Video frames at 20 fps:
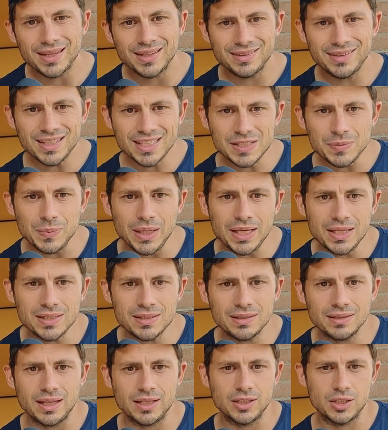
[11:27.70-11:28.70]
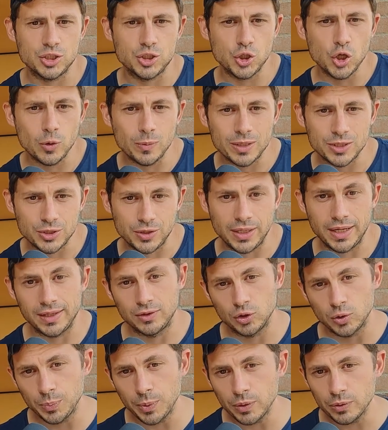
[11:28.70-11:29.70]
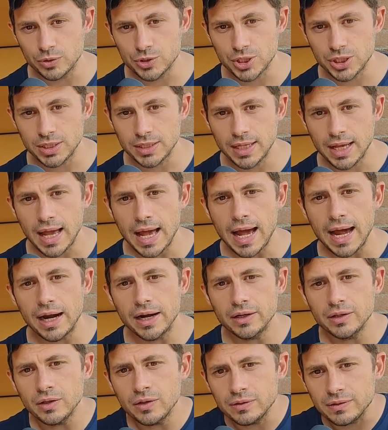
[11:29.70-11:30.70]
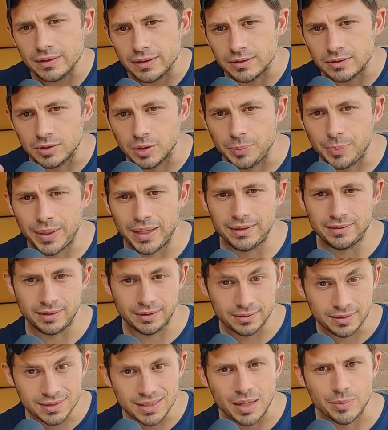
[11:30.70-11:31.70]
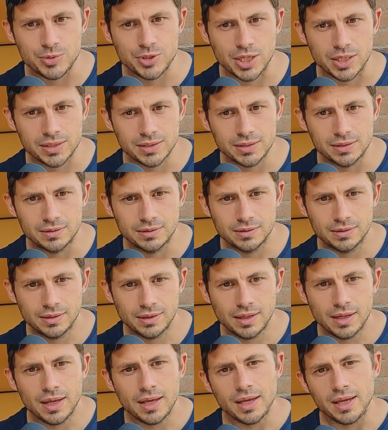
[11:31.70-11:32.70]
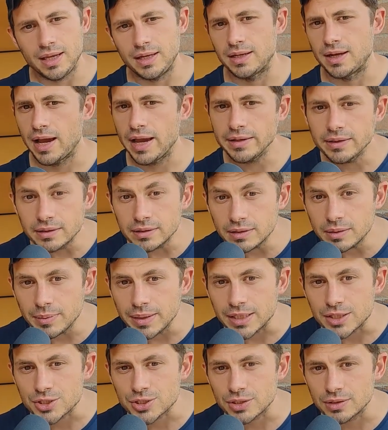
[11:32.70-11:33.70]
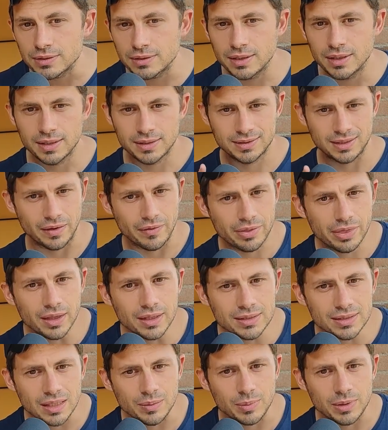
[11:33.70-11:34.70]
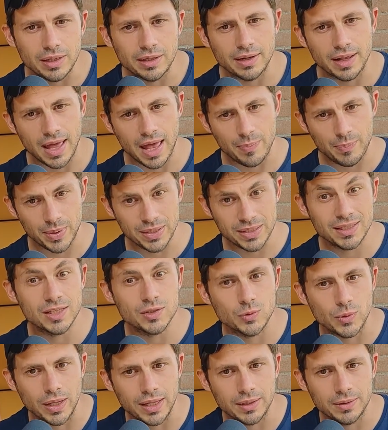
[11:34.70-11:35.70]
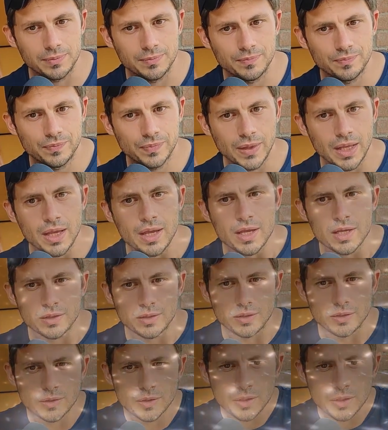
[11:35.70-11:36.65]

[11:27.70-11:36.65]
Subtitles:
This means that geometry and topology are not independent subjects. In higher dimension, something similar happens as well. The